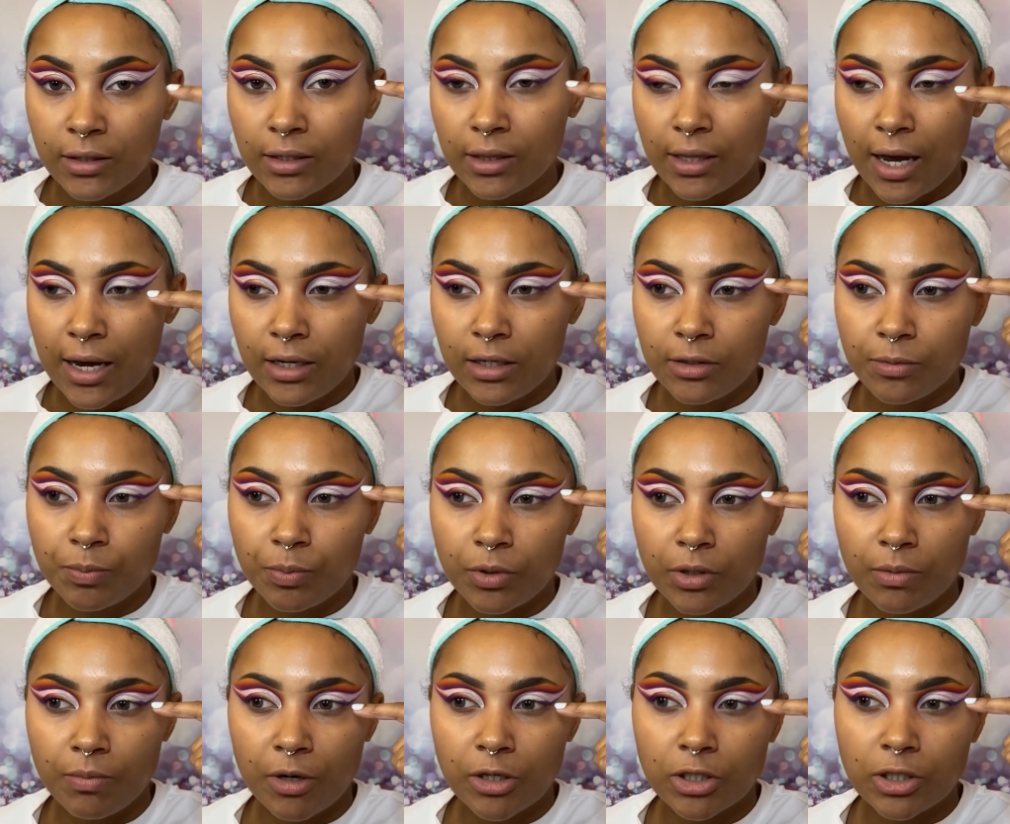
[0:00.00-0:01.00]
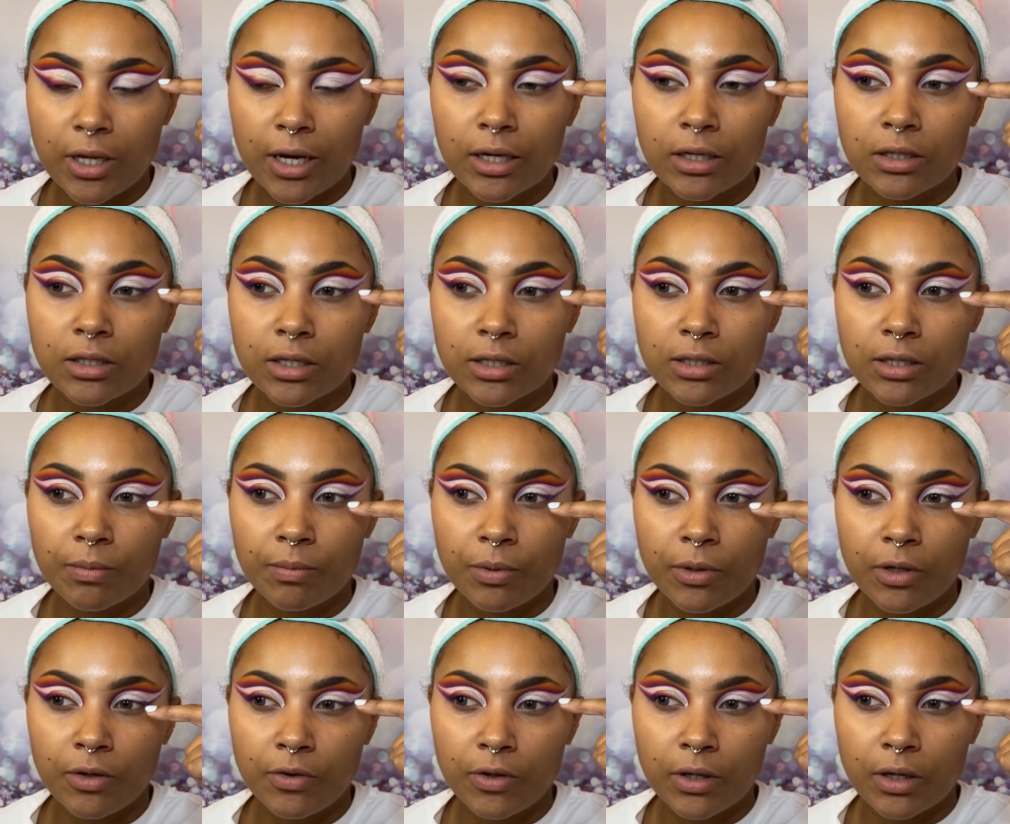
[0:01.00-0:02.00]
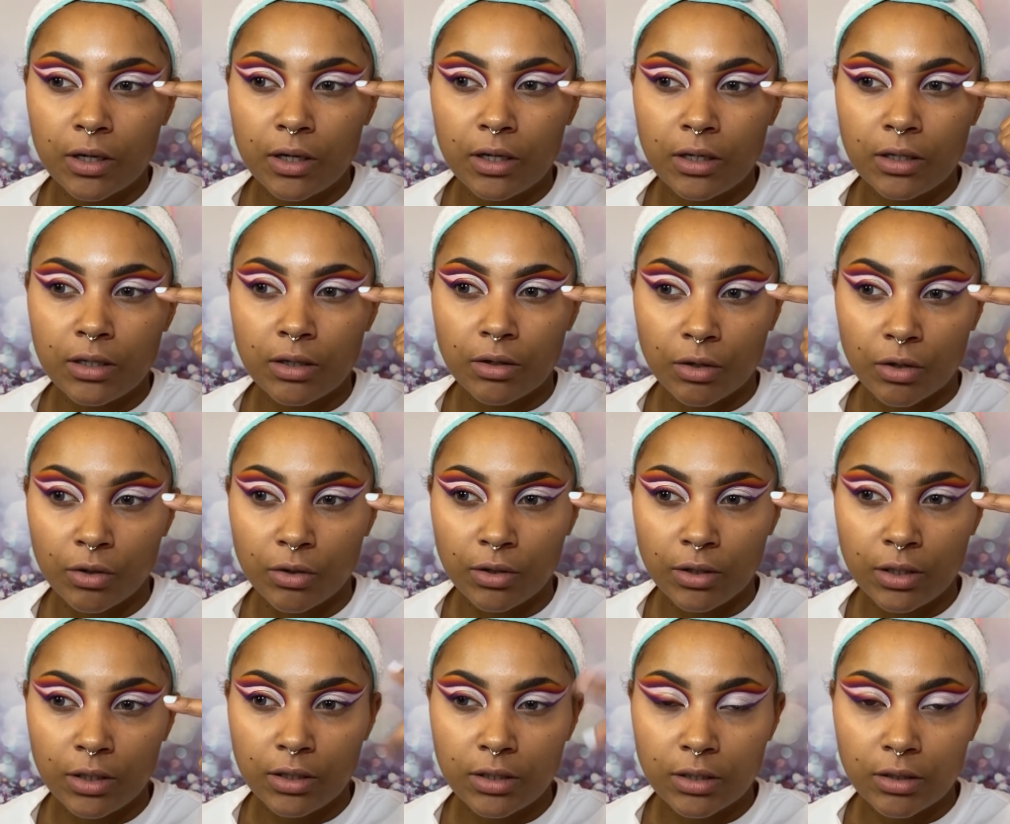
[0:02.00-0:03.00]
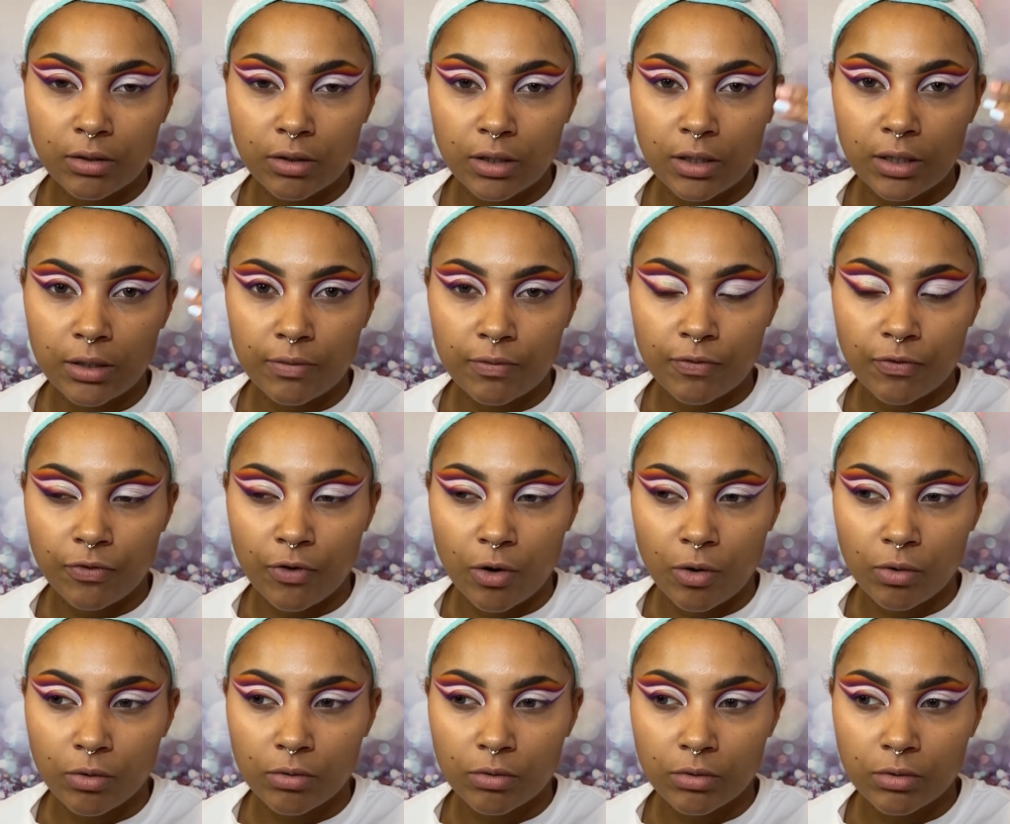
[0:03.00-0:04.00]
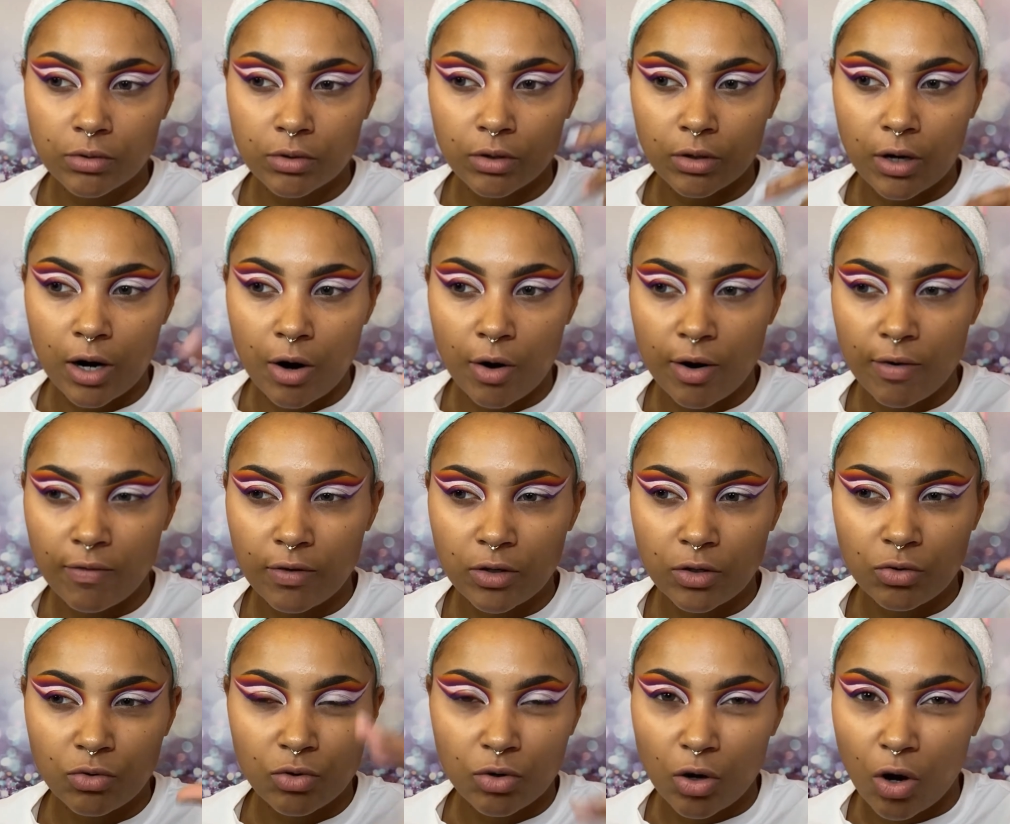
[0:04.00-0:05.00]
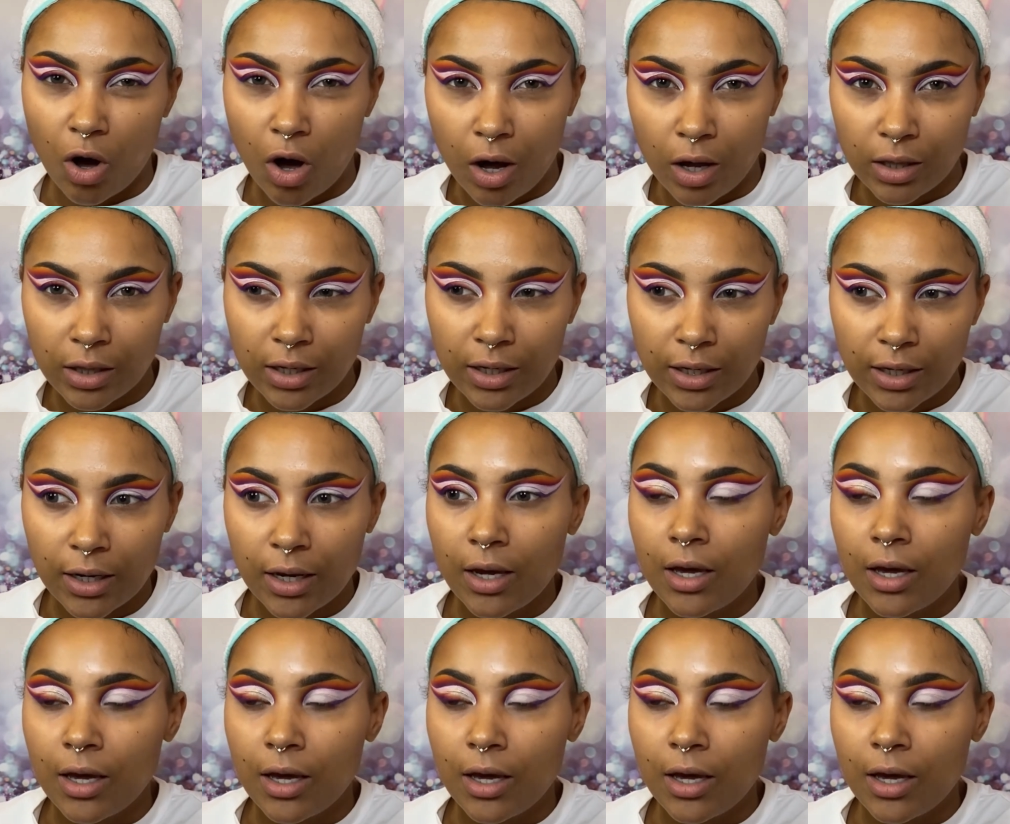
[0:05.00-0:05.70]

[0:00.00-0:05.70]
The line is pretty much like disappearing in the hood or the fold or however you call it.